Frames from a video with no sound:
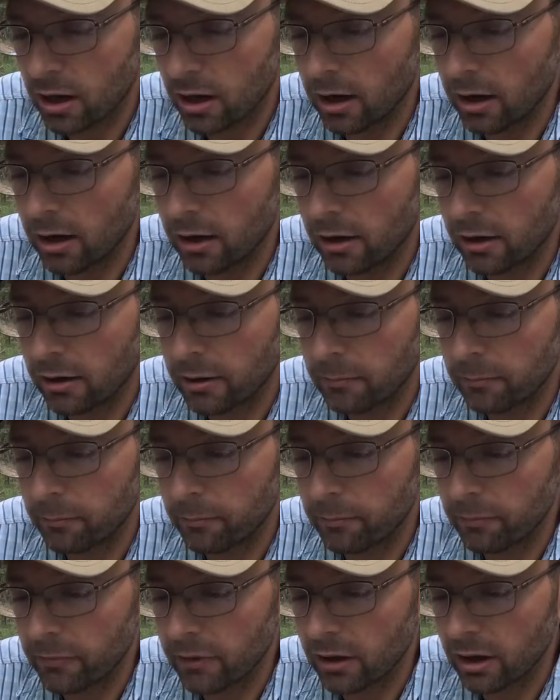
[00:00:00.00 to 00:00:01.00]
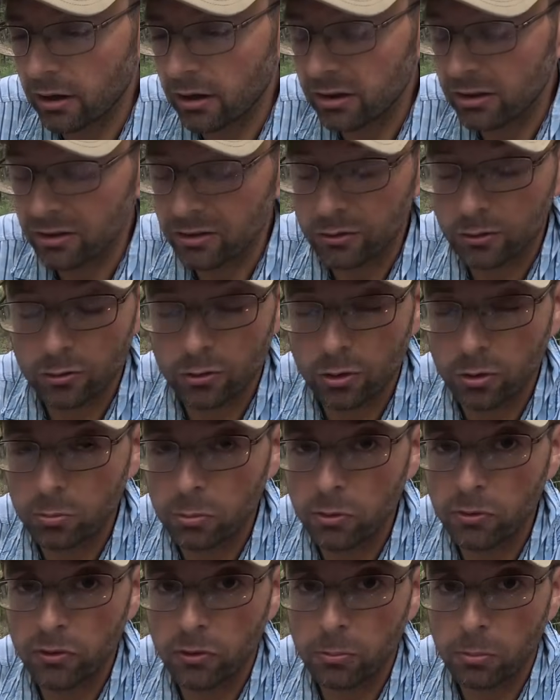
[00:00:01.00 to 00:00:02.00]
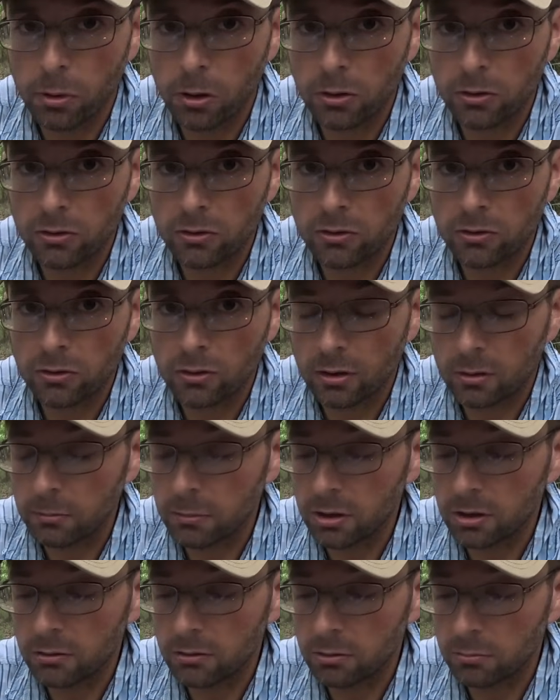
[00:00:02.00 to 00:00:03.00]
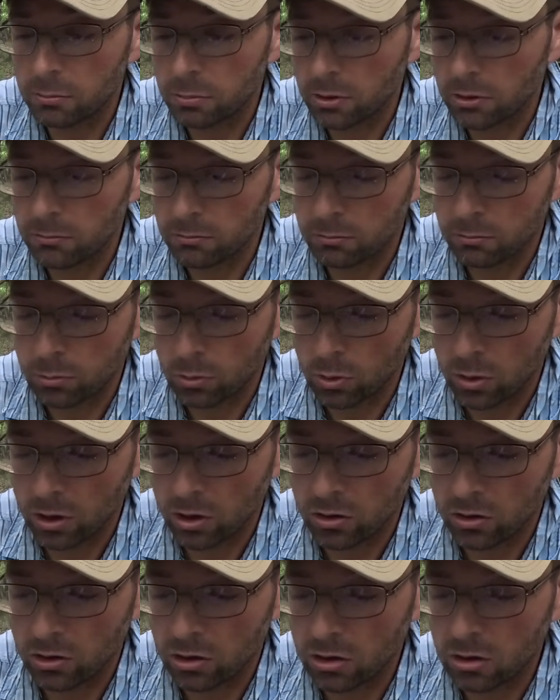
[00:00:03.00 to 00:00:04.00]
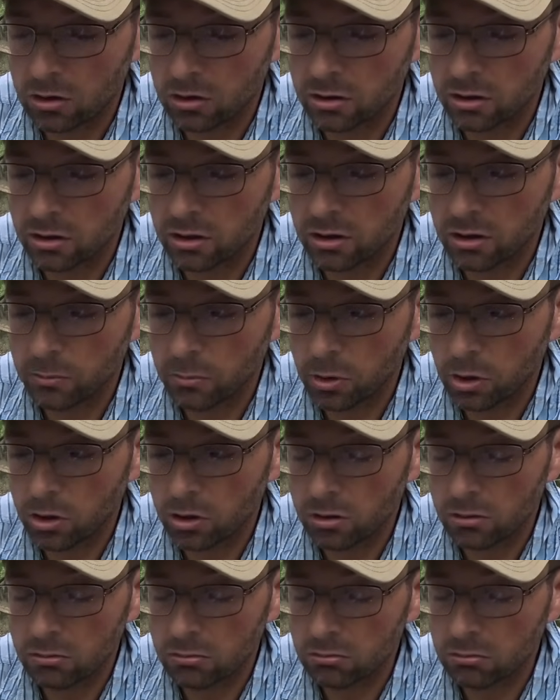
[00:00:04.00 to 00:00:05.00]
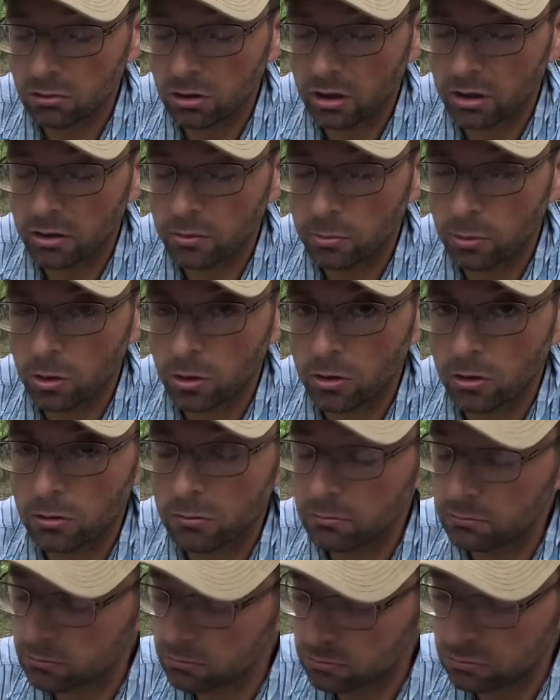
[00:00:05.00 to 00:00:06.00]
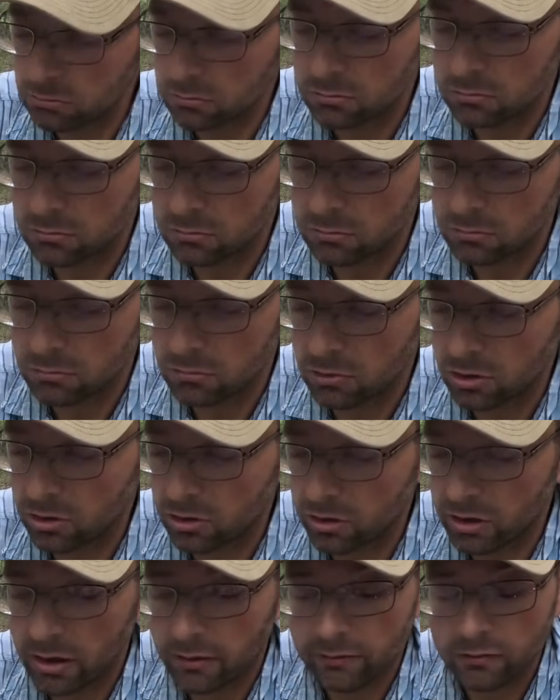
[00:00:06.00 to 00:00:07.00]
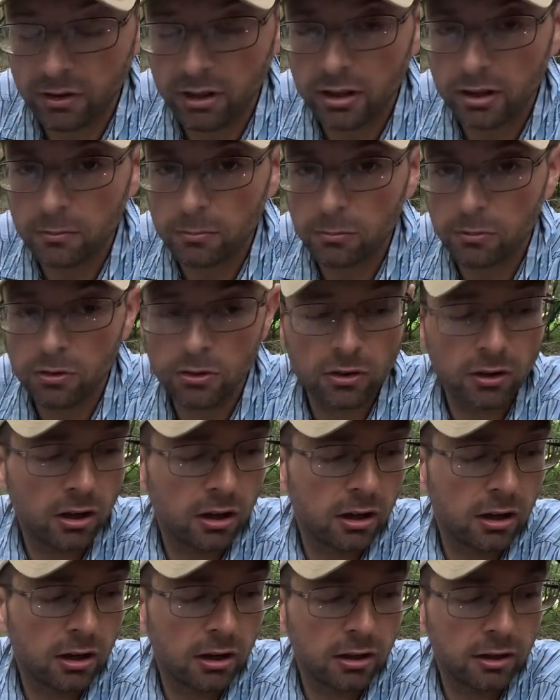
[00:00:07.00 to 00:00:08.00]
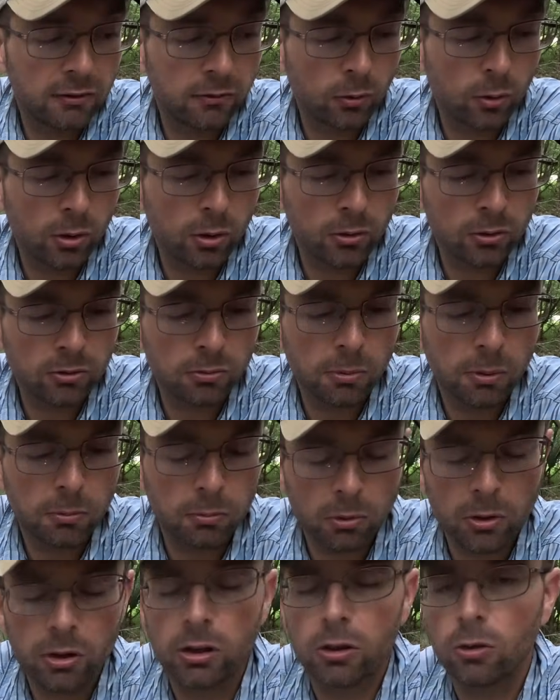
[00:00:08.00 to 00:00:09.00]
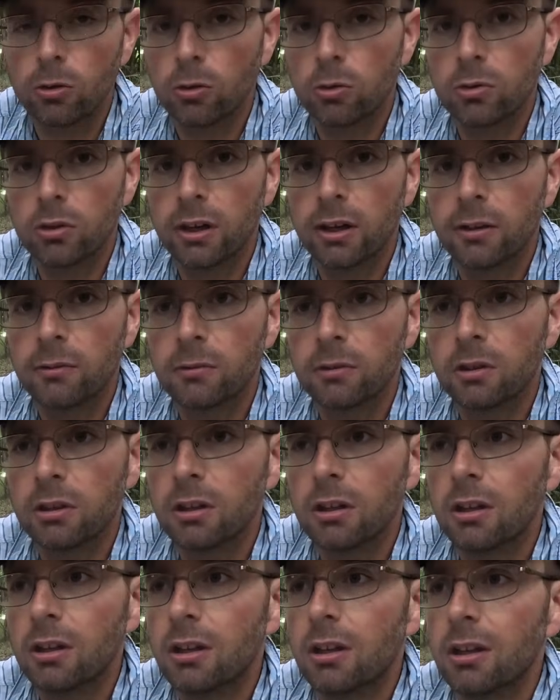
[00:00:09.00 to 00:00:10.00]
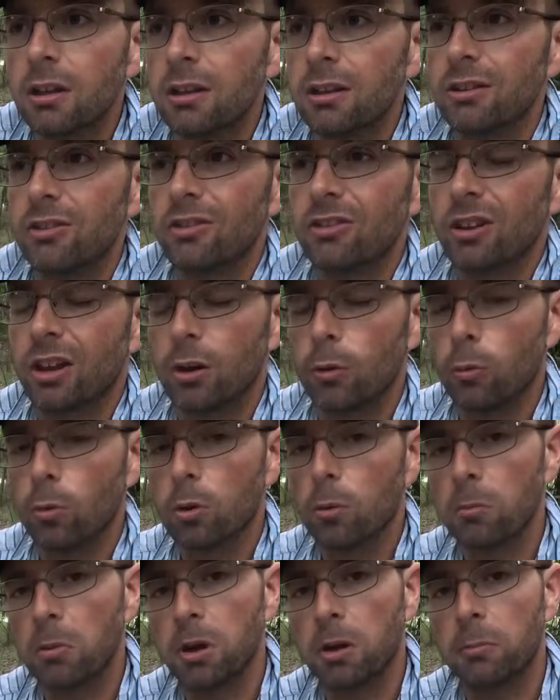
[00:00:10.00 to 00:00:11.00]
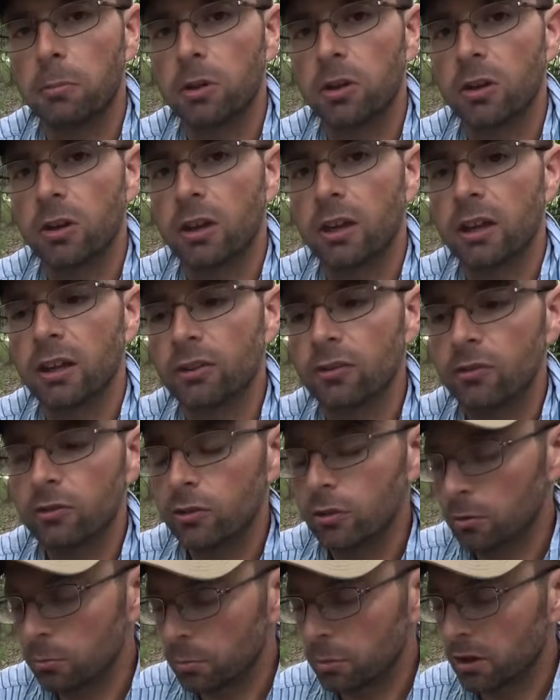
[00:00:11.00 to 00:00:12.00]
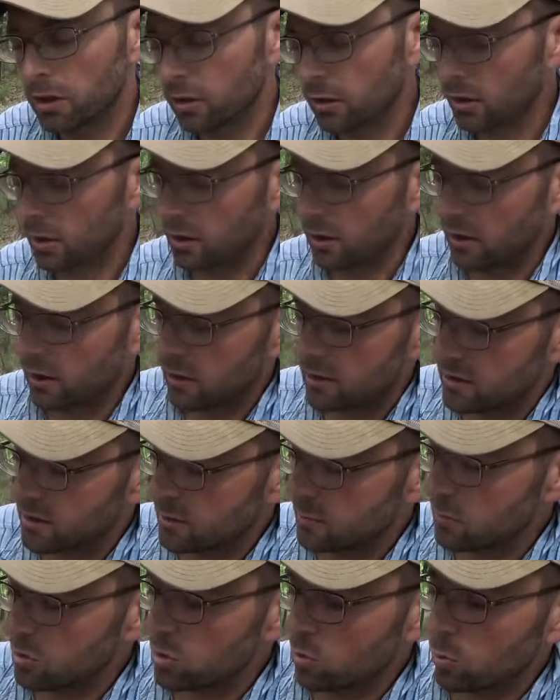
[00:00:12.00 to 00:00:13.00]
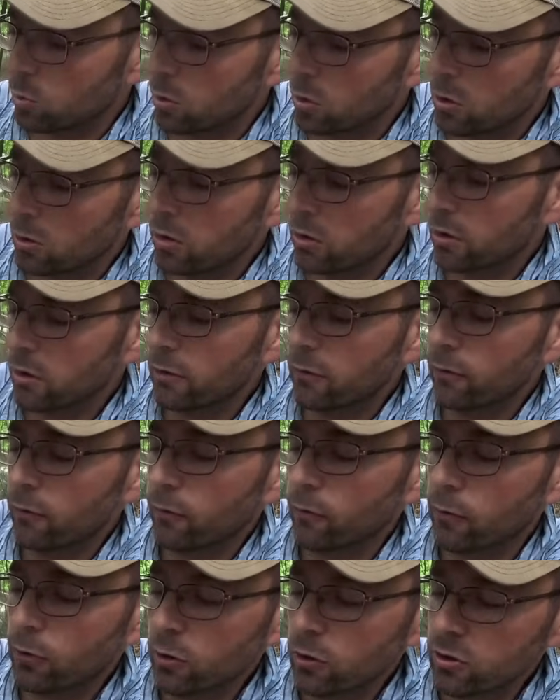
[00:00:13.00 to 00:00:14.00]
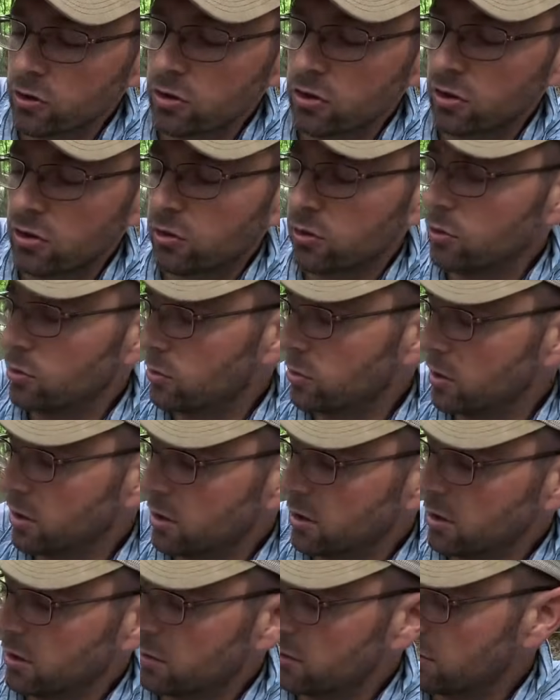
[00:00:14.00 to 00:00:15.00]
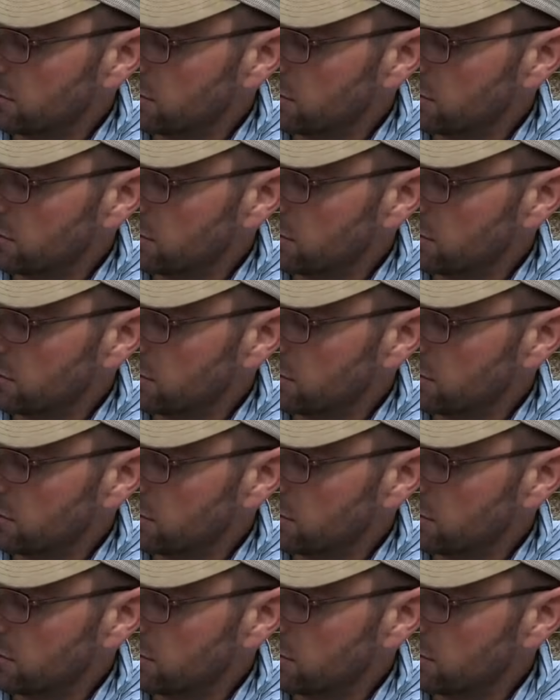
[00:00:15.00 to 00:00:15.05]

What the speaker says: I like that there's no moving parts. I mean, you pour alcohol in the burner, light the burner, you got flames. Even when it's been pretty cold out, just kind of warm it up in your hands a little bit, and that seems to work first to